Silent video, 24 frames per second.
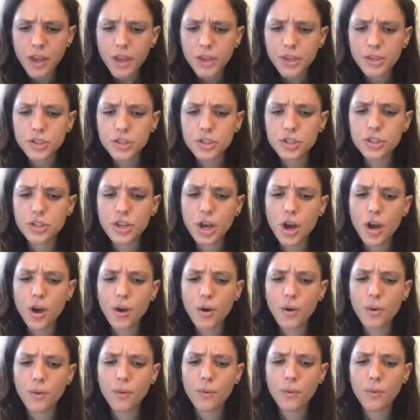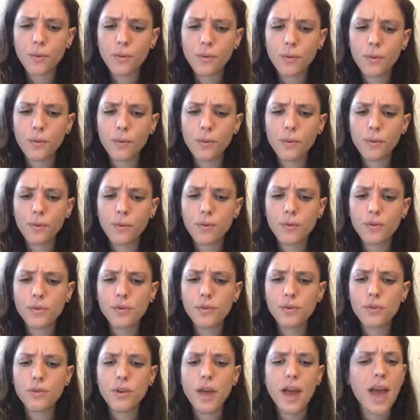So
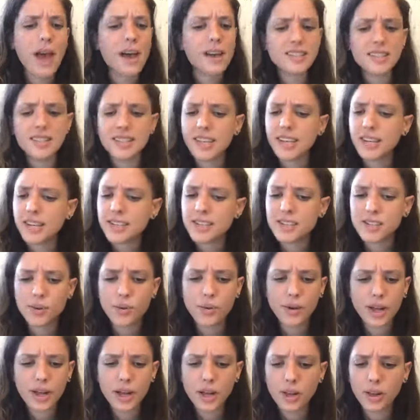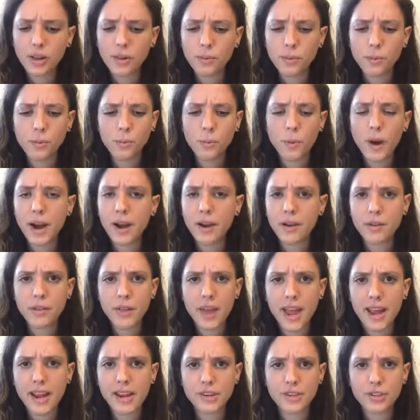acidic soil where
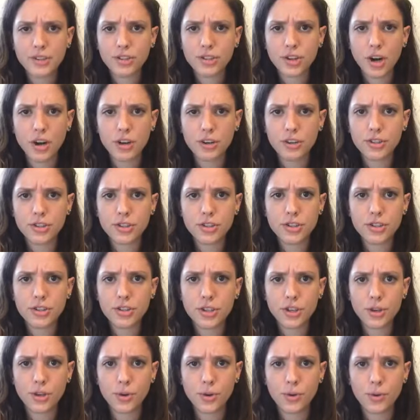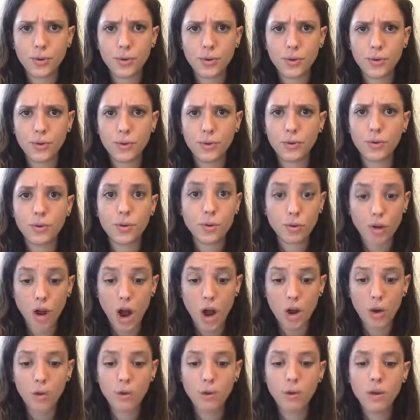they start to
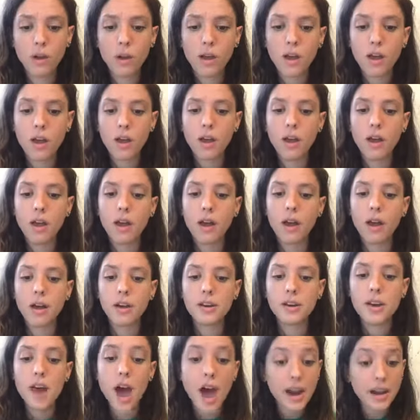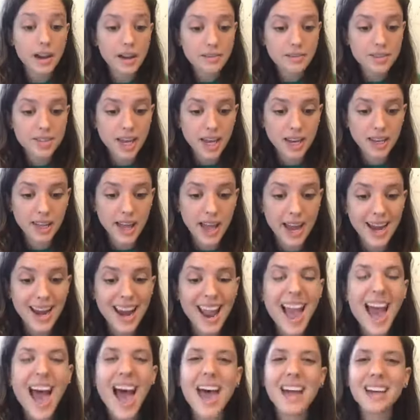grow, not enough sunlight,
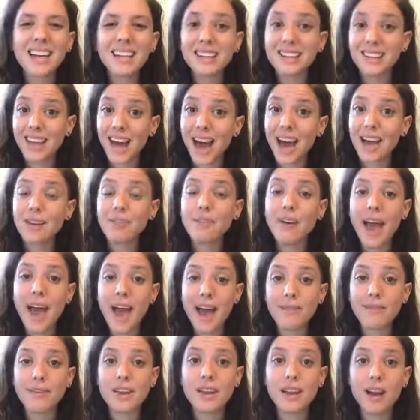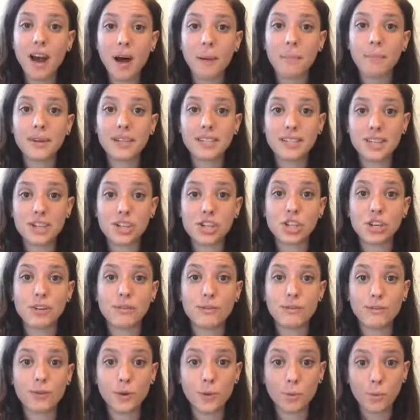and a lot of heavy competition
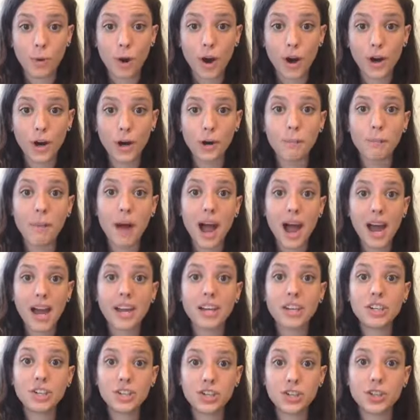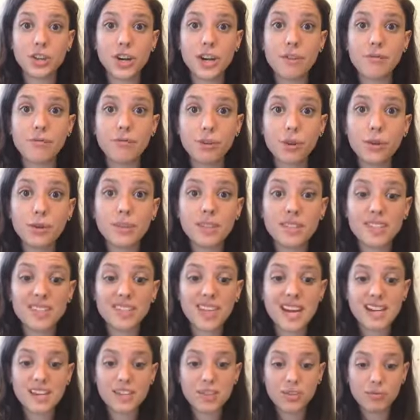for water. Pine tree roots
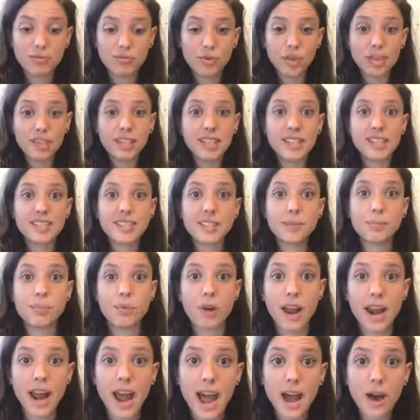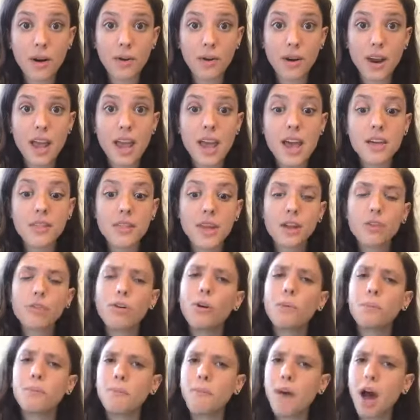tend to really spread out. They
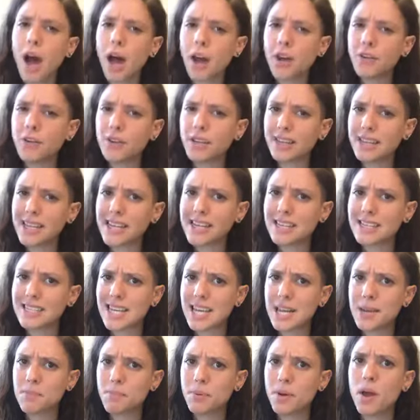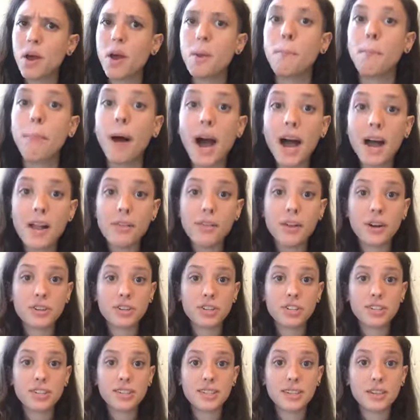grow moderately deep, but there's
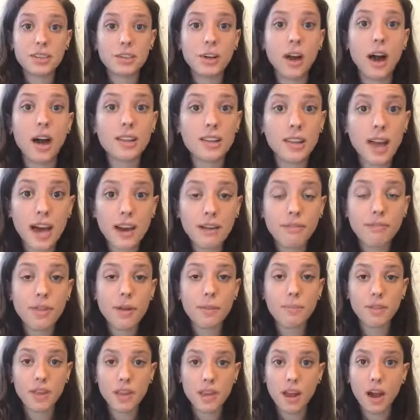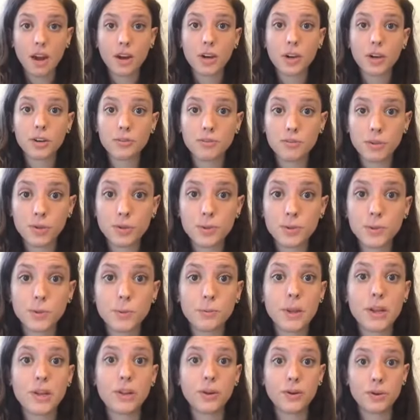still a lot of them the younger roots will
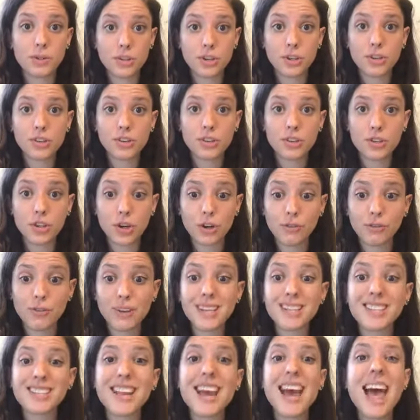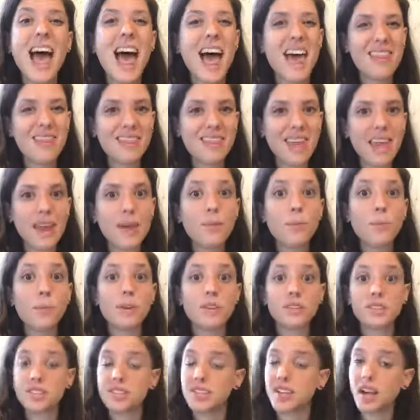be closer to the surface and they
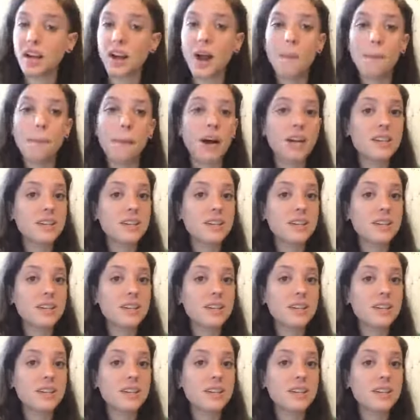will suck up a